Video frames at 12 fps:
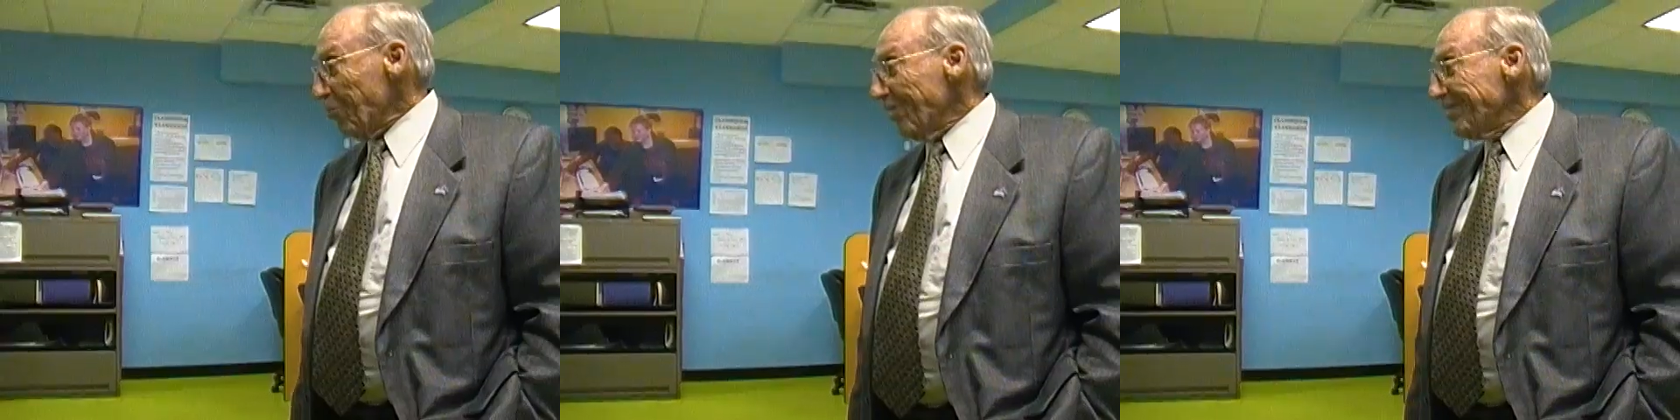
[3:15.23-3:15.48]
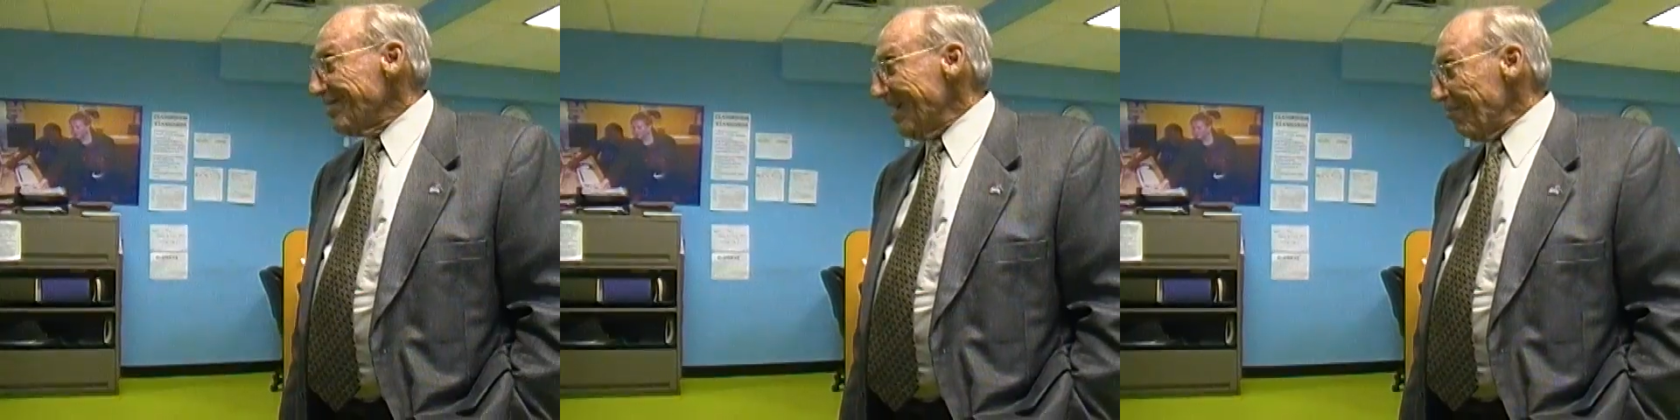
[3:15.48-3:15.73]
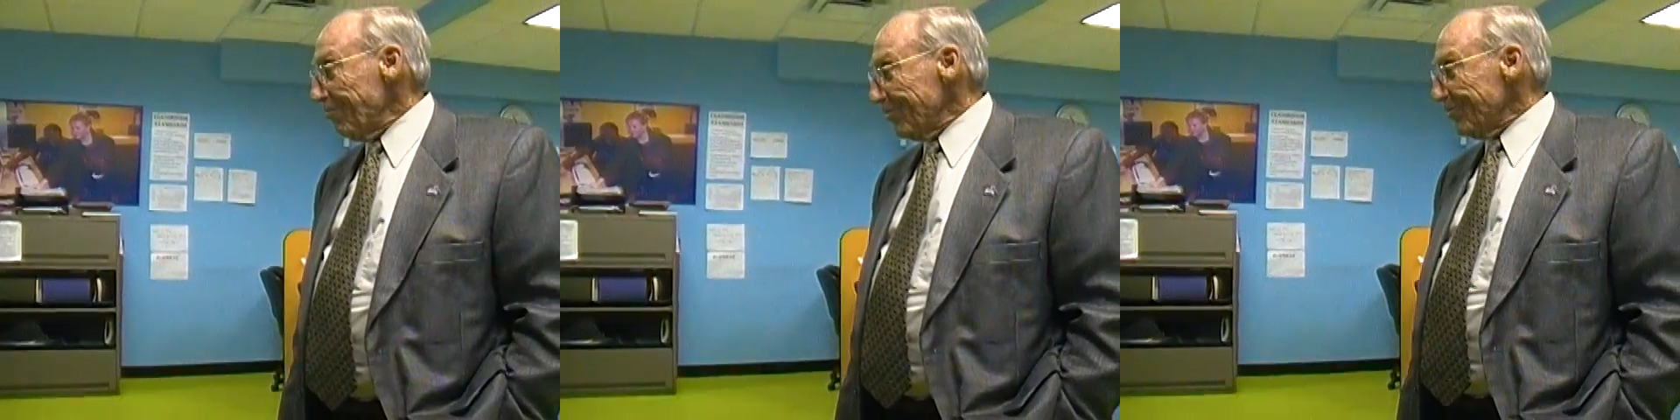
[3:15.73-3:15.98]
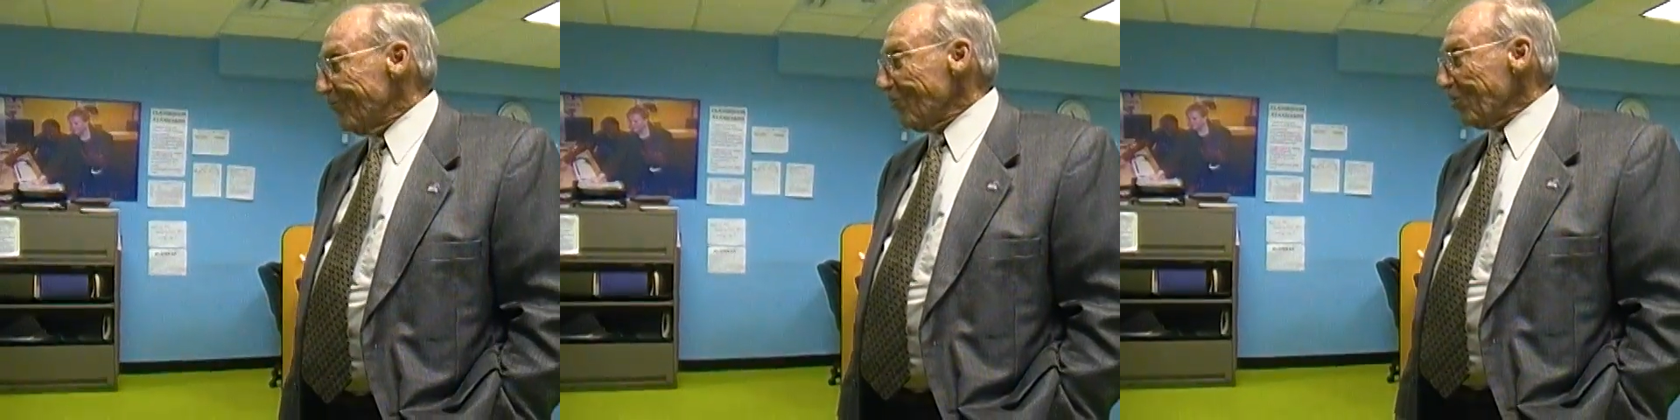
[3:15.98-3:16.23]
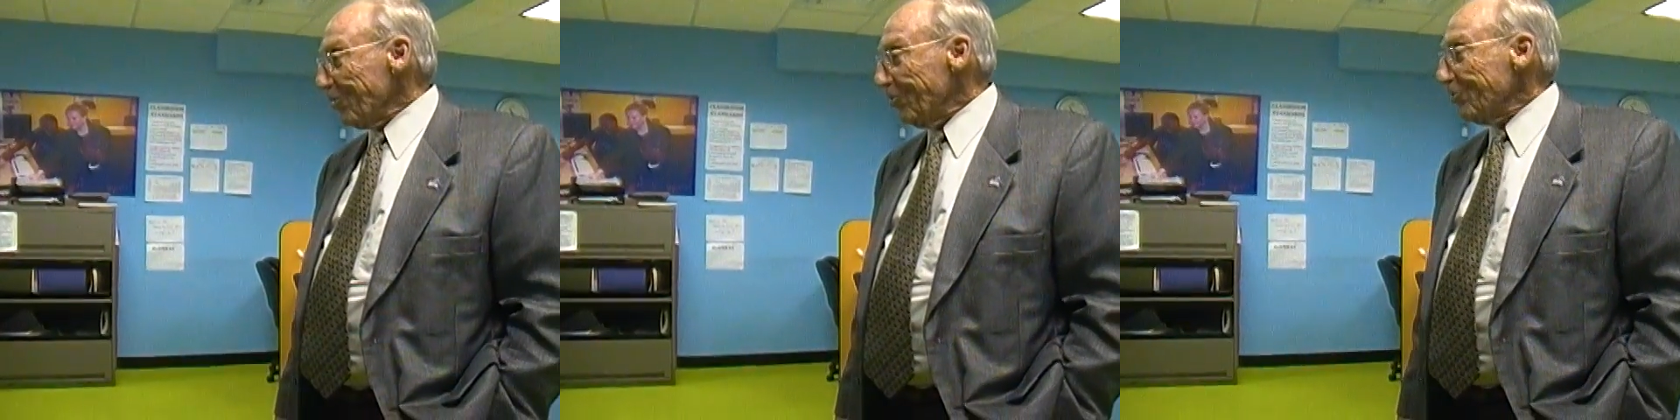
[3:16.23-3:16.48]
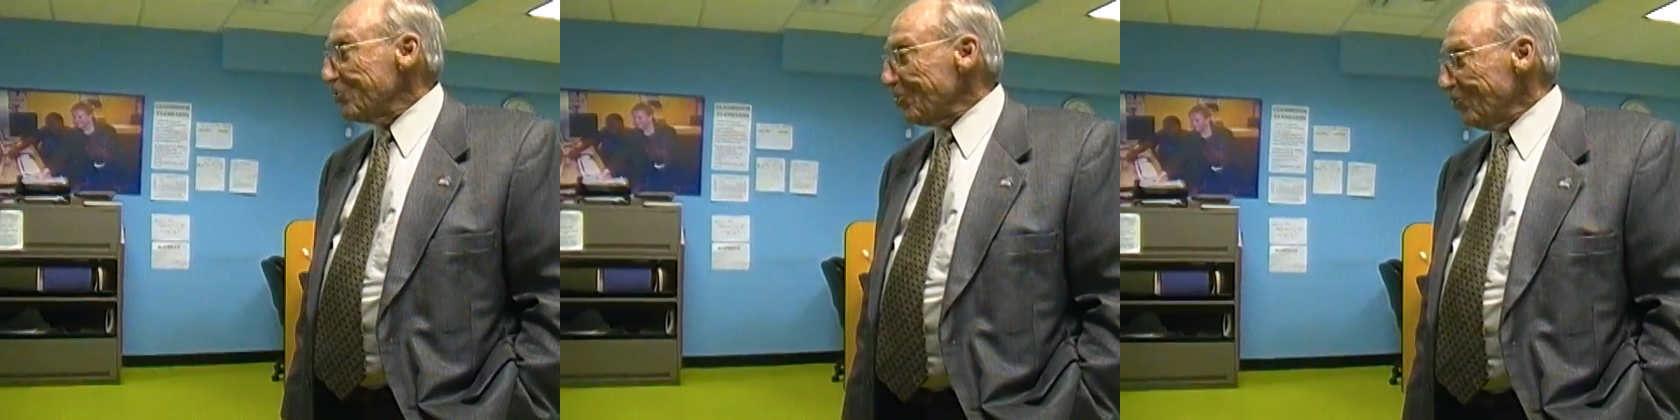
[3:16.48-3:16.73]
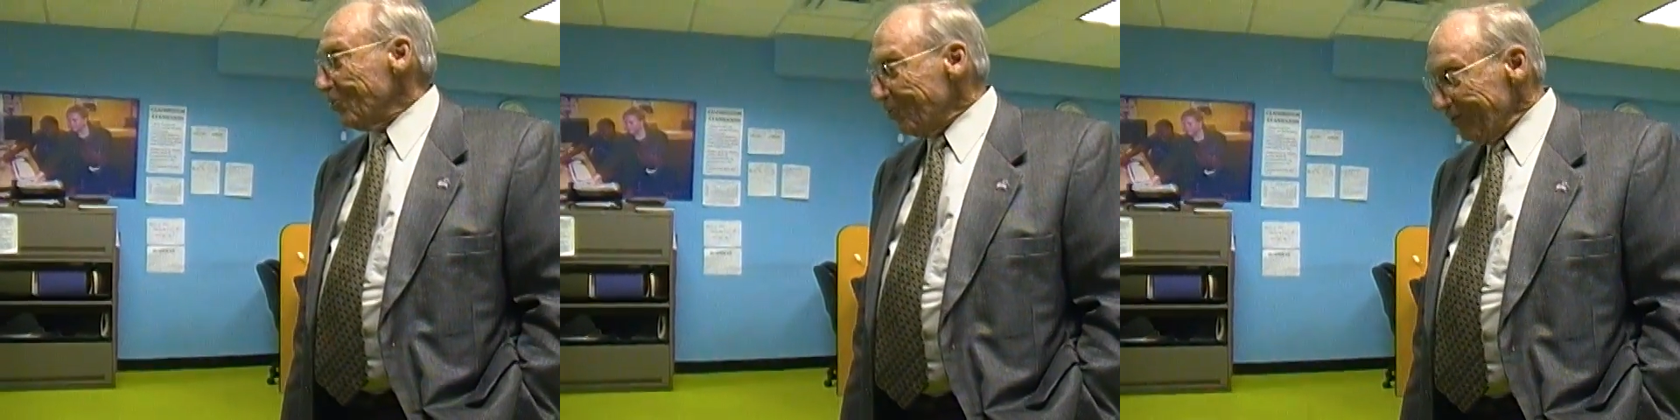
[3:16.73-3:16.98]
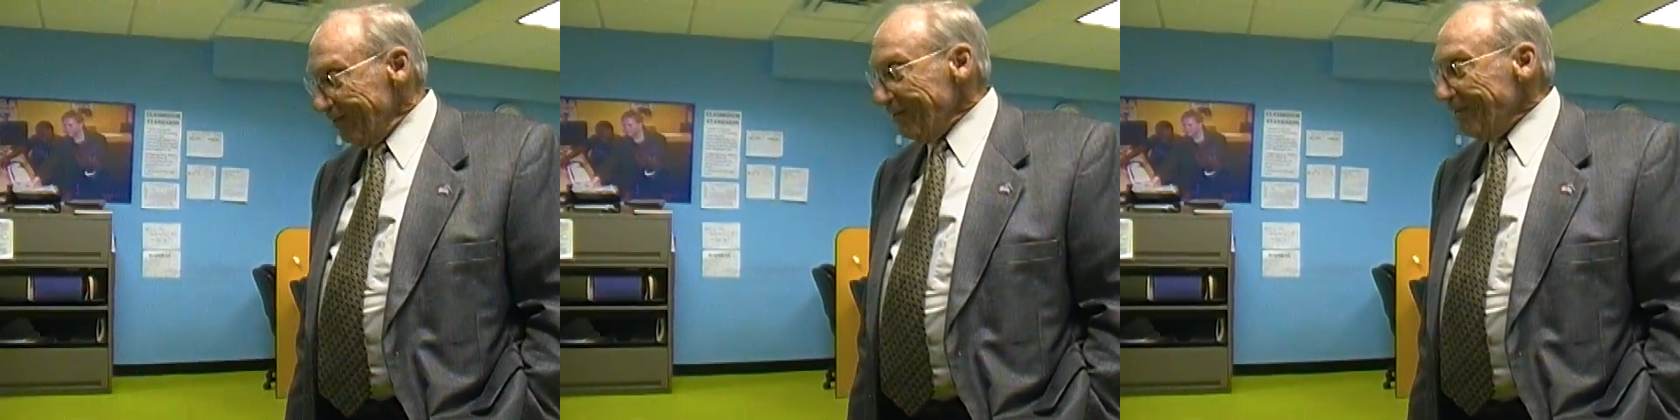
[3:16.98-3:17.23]
one time was a very good
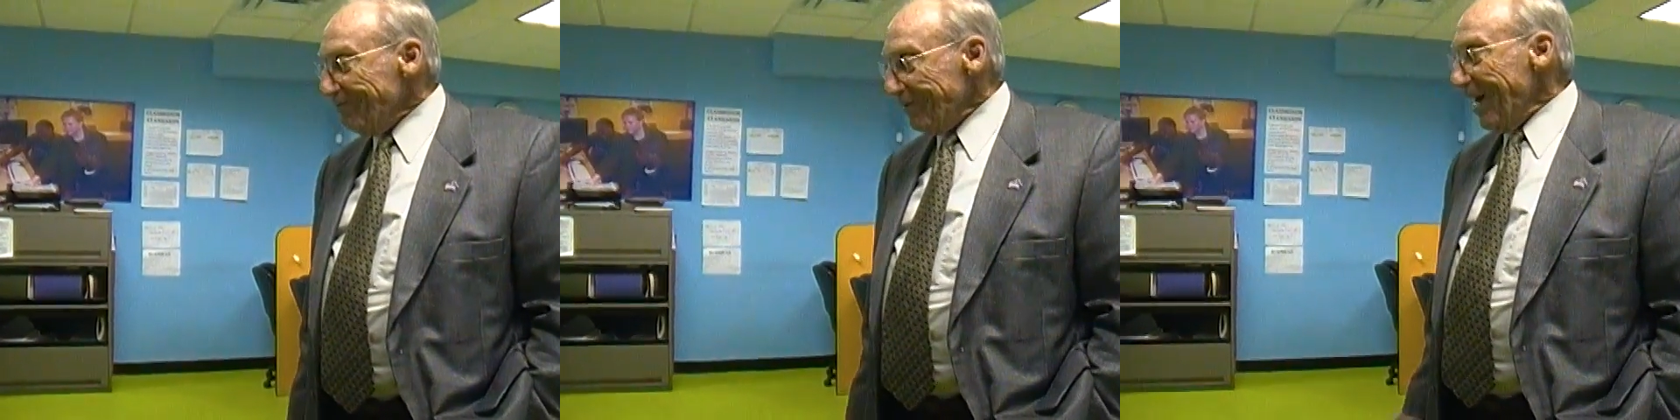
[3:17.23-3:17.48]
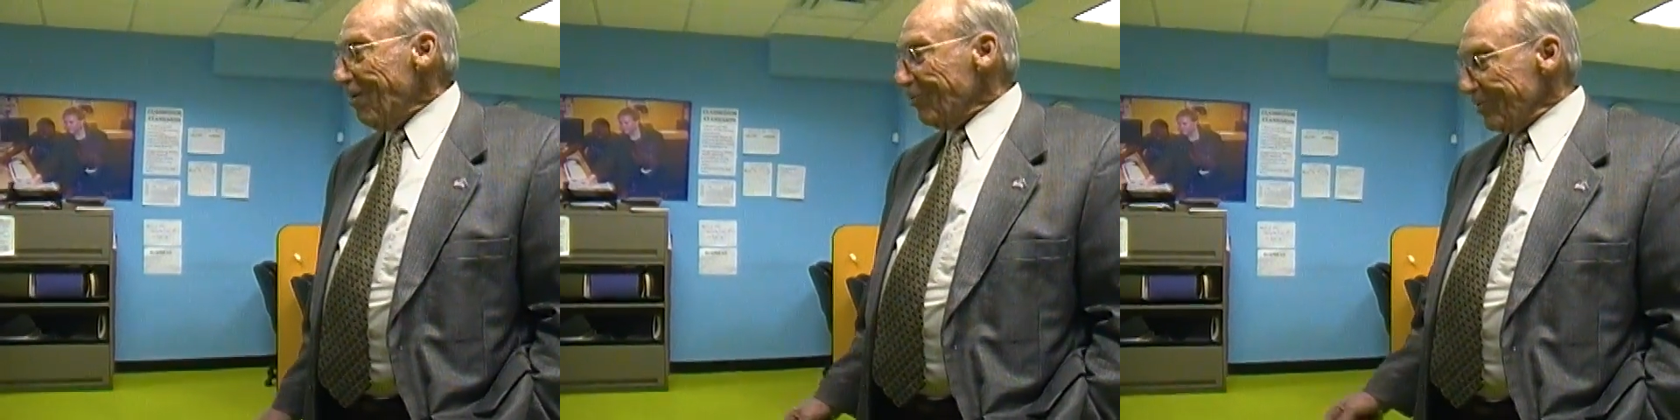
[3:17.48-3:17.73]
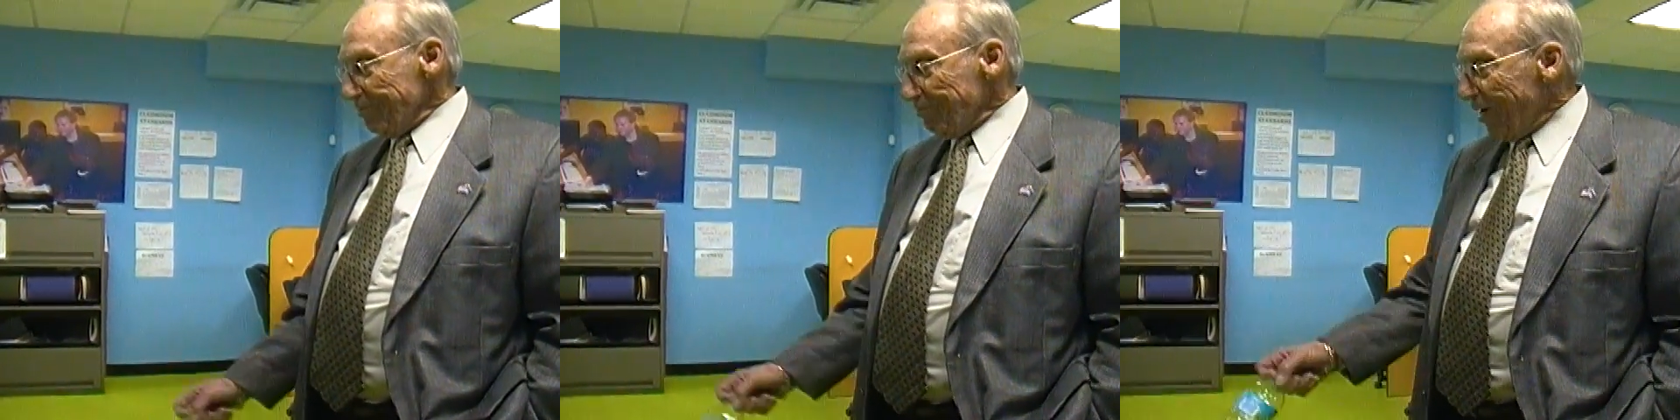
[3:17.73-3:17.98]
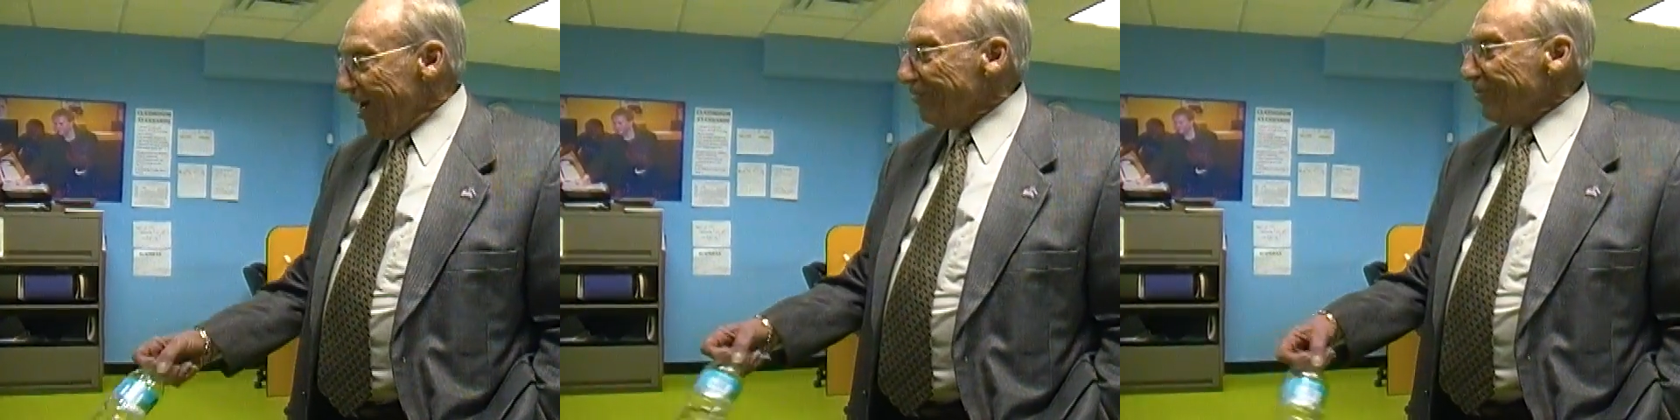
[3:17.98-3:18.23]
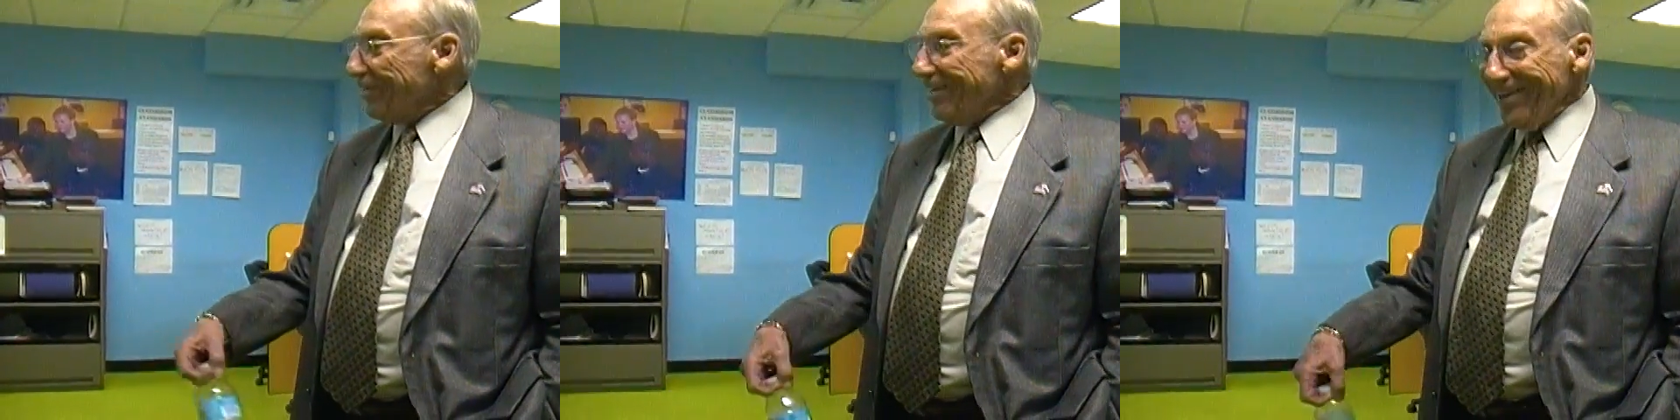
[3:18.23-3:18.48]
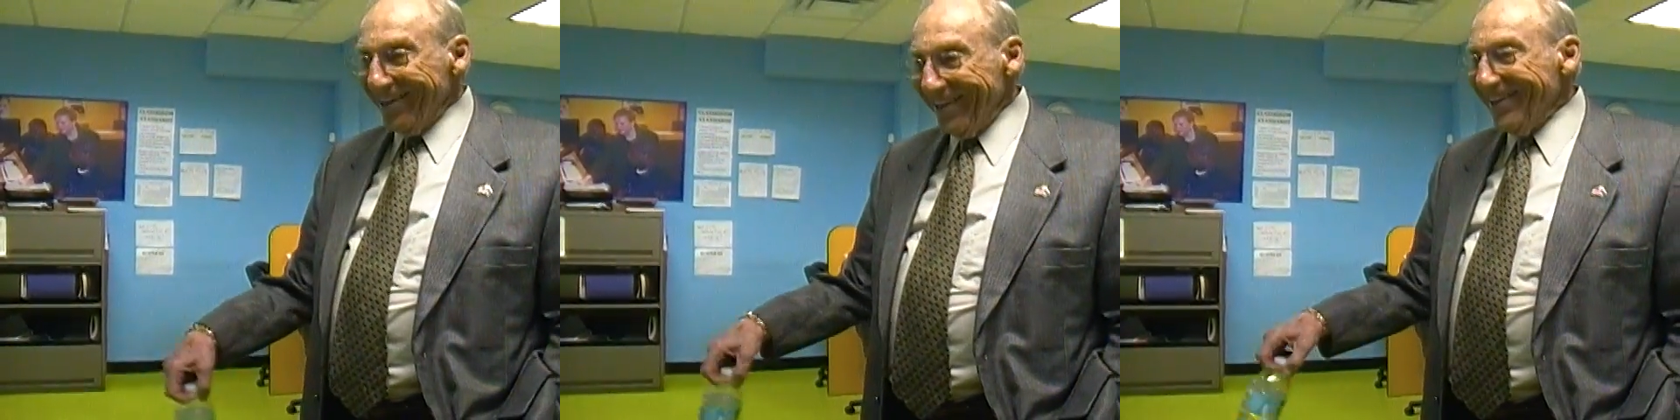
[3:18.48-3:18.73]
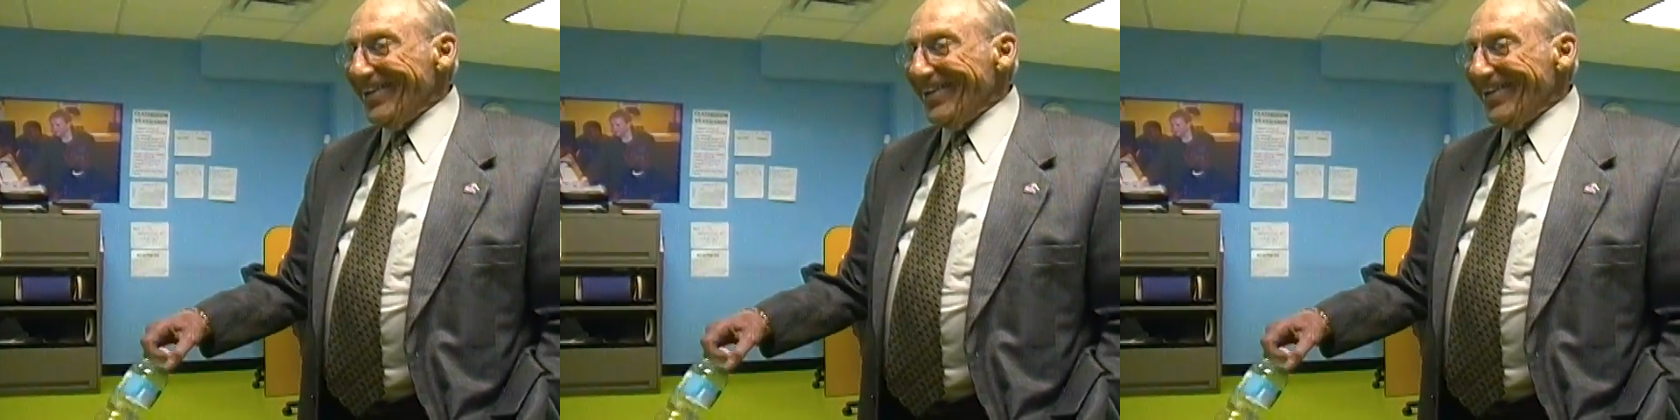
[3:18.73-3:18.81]
school, now it was in poverty.